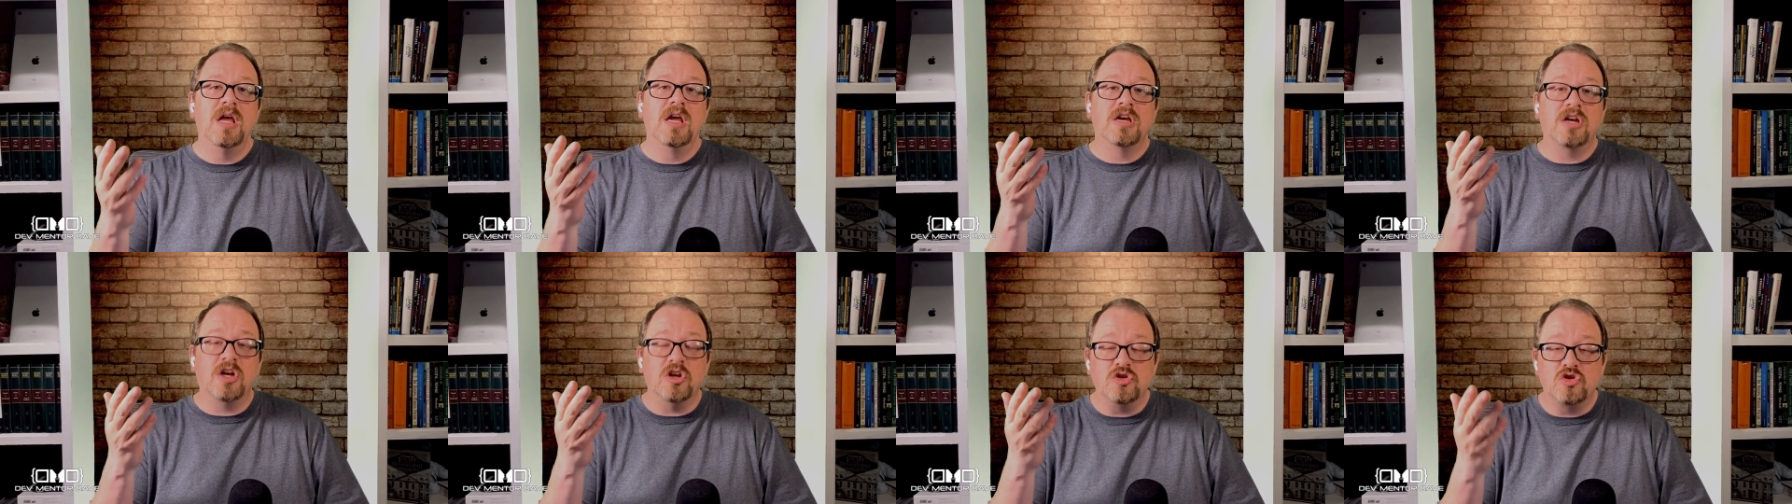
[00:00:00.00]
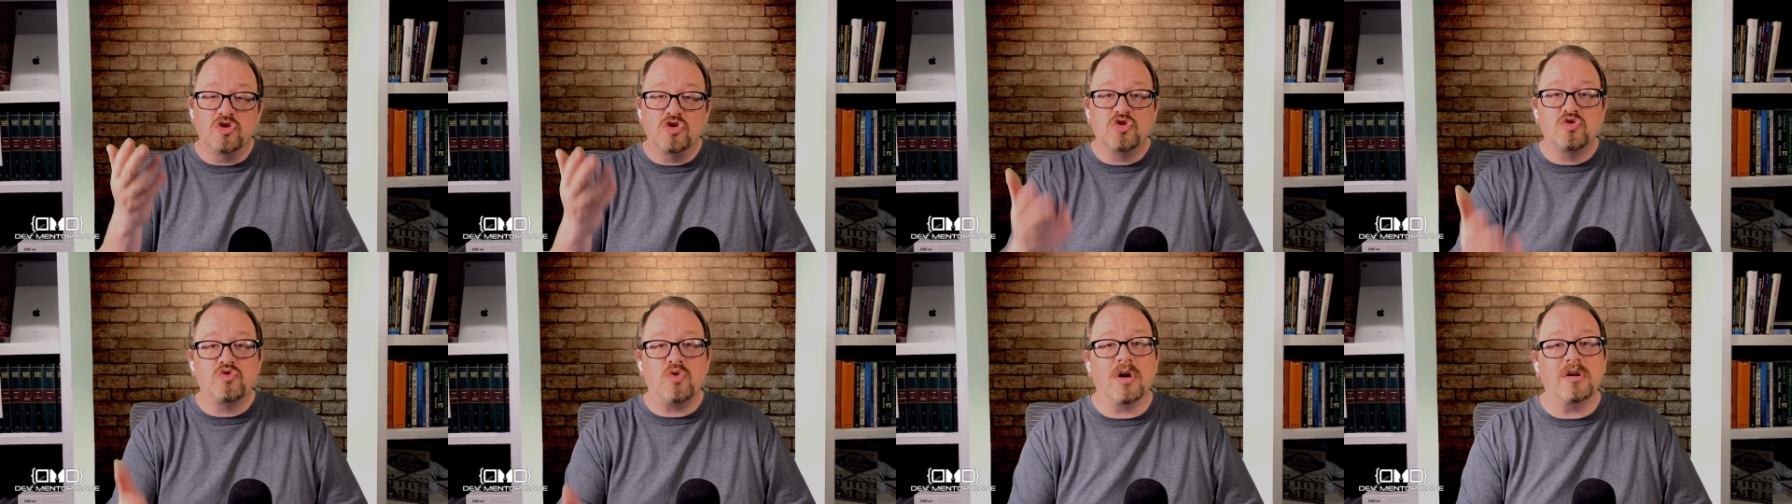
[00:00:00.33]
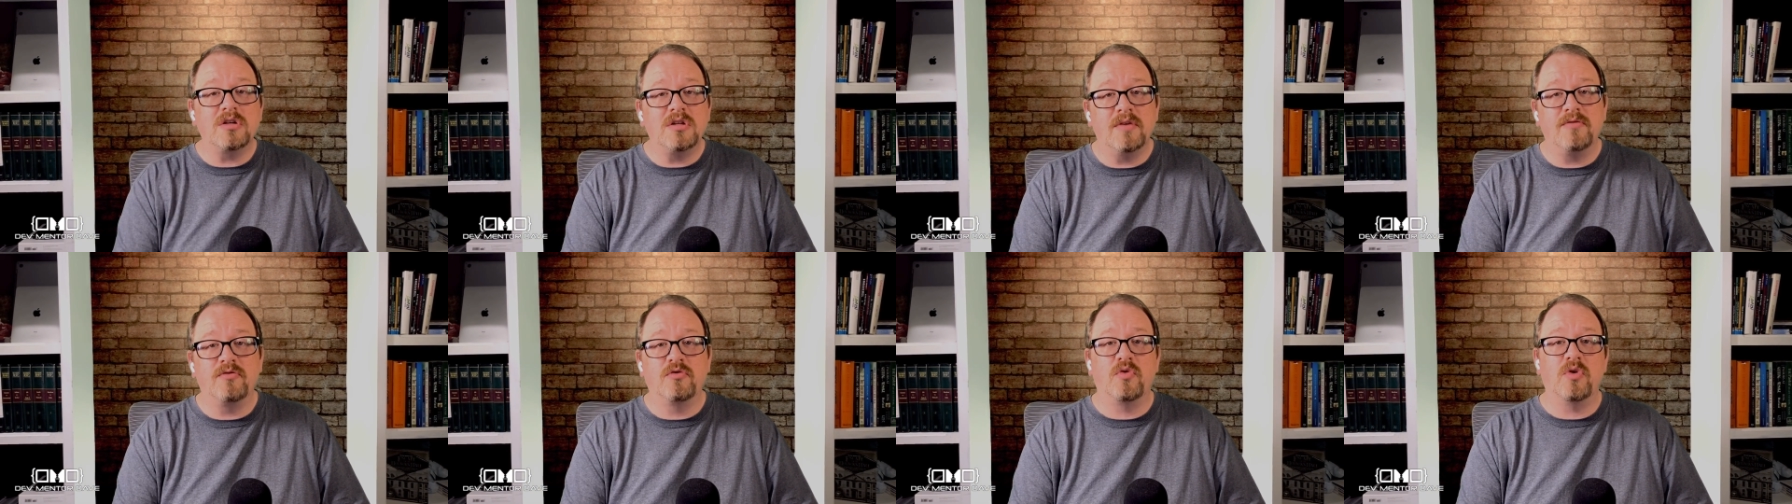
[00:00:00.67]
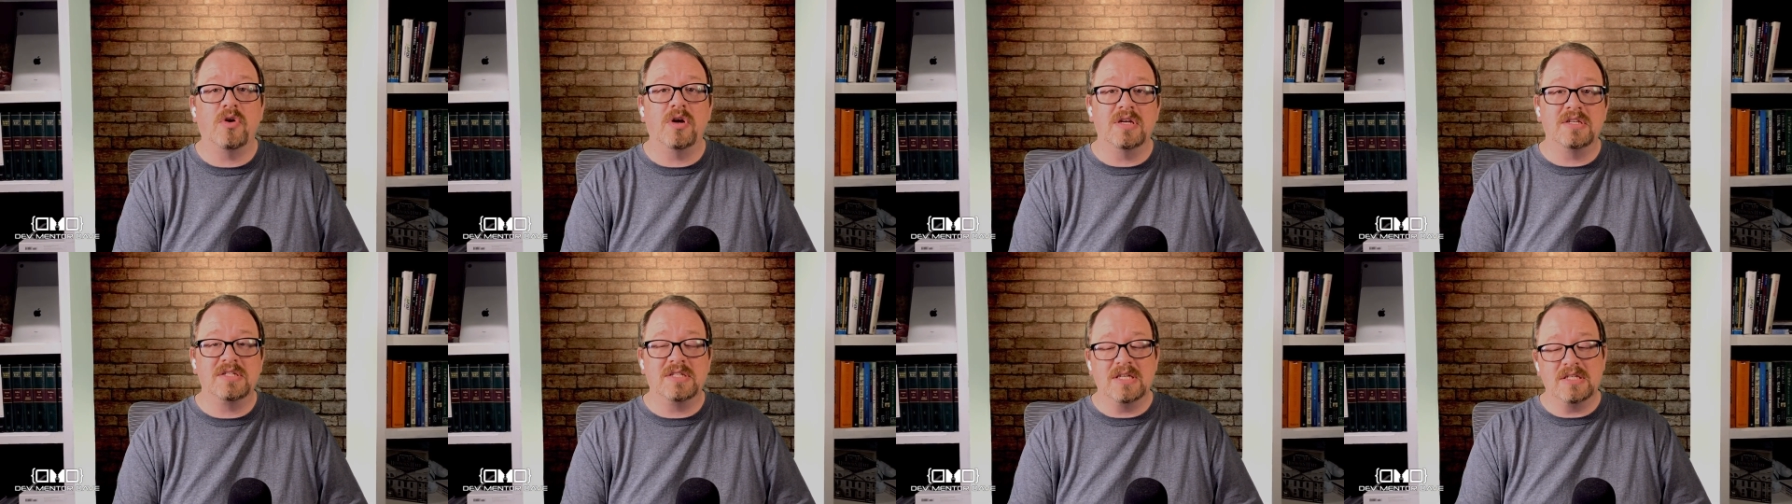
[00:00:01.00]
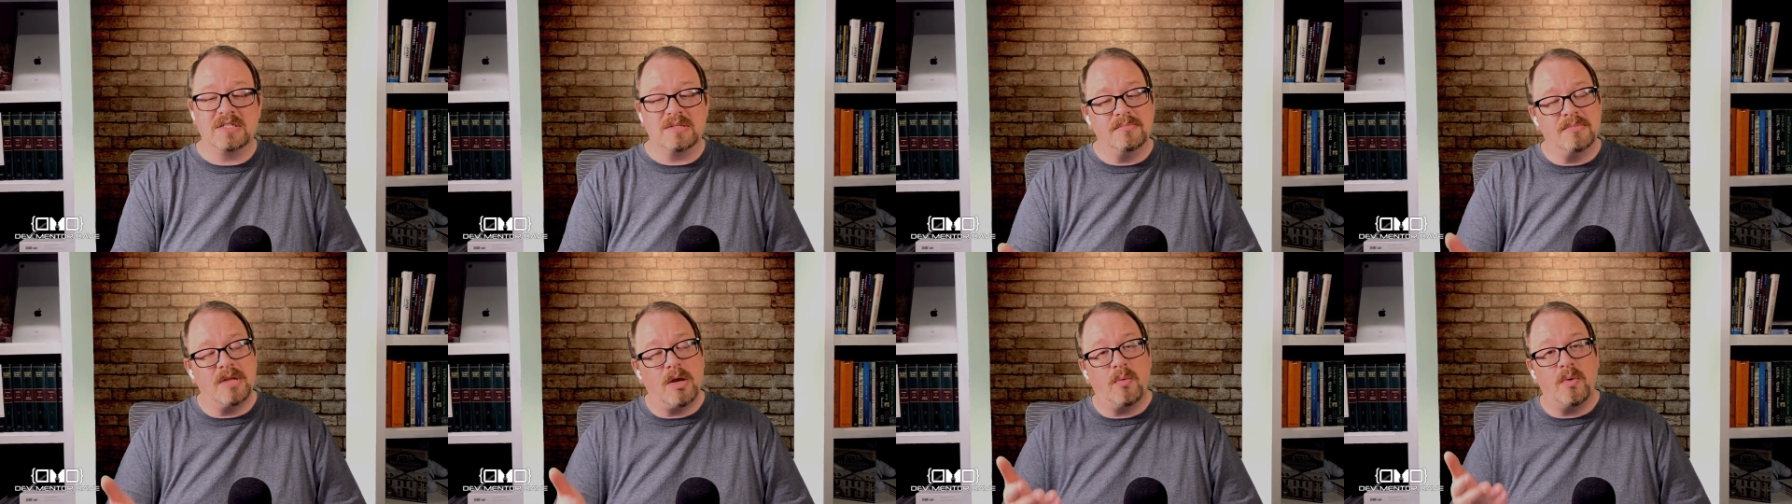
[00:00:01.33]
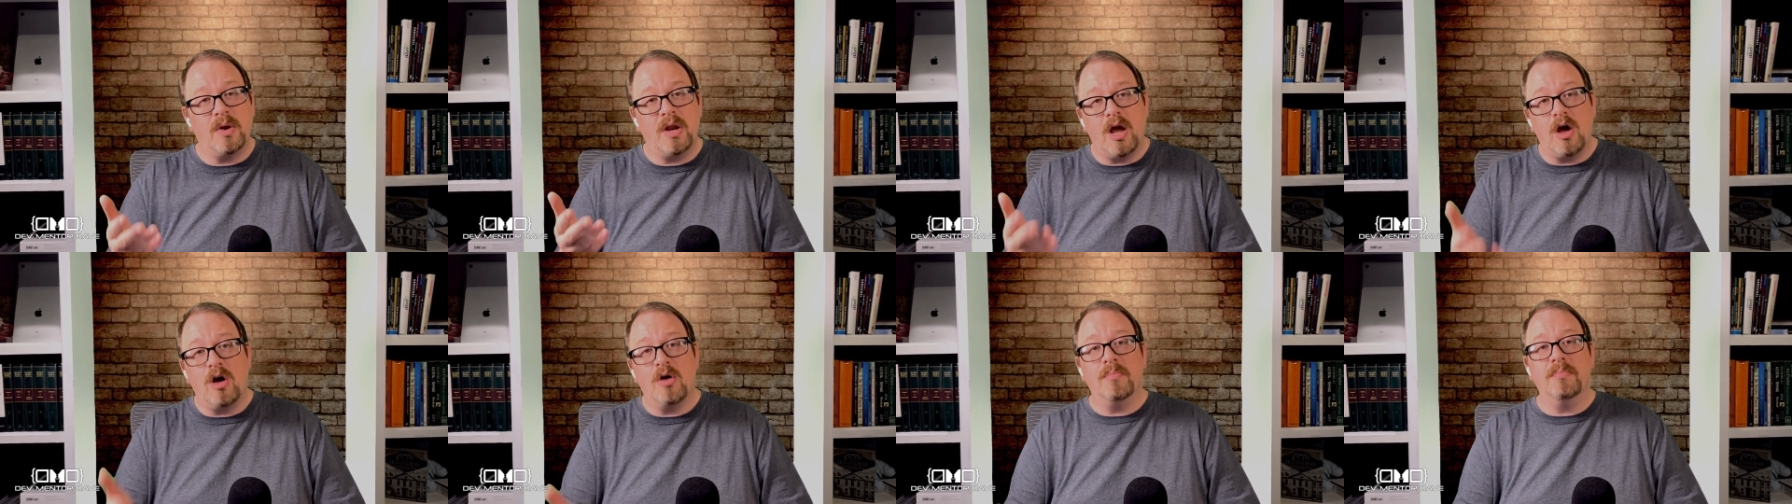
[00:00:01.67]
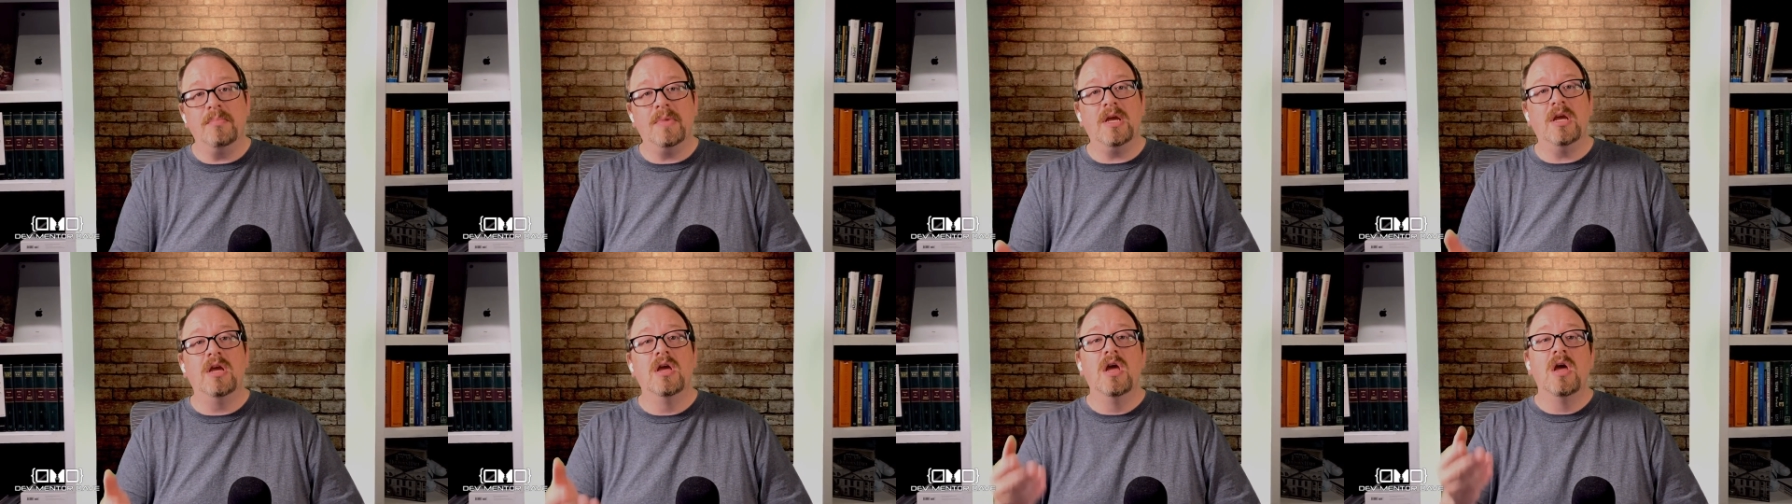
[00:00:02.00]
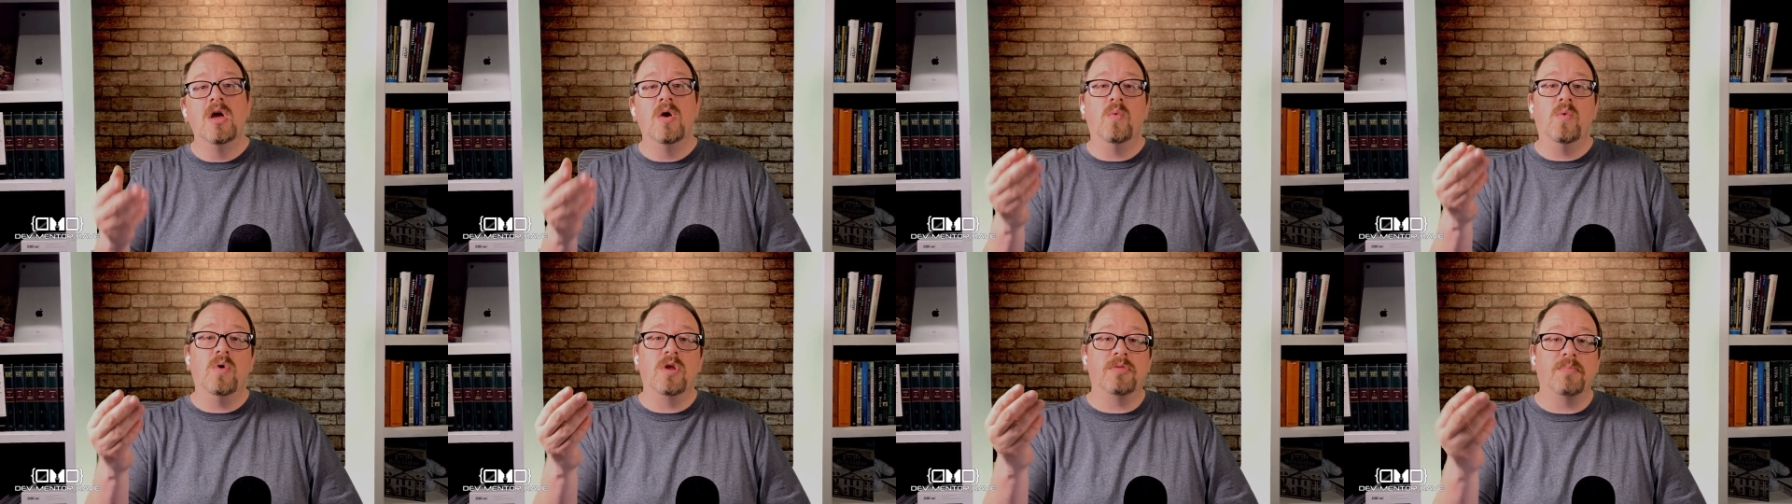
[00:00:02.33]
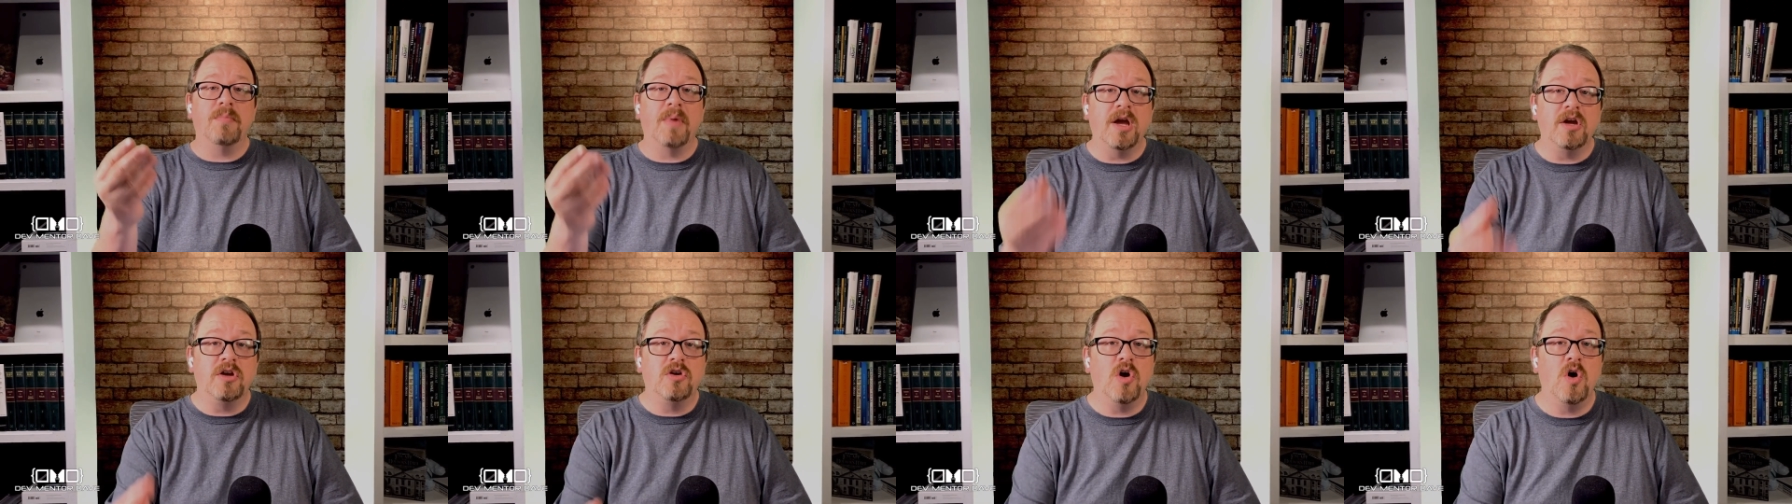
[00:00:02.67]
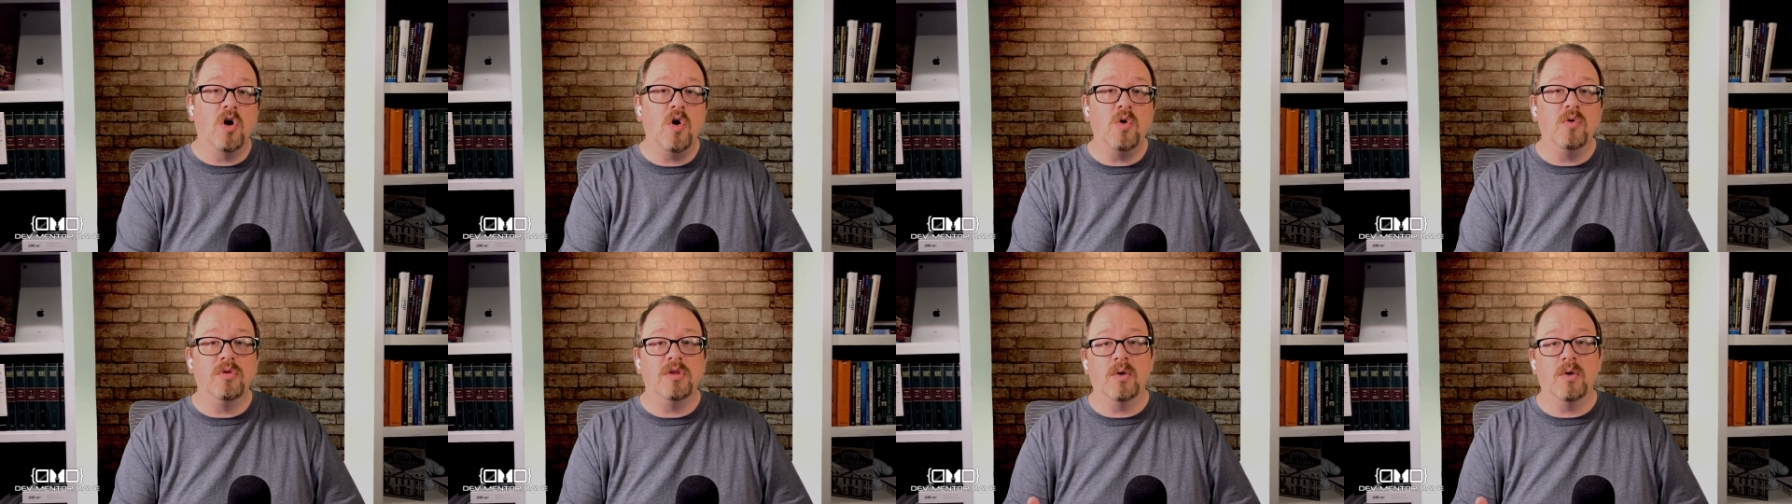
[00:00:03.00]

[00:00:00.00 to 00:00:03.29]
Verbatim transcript: constructive criticism that would help me with my code,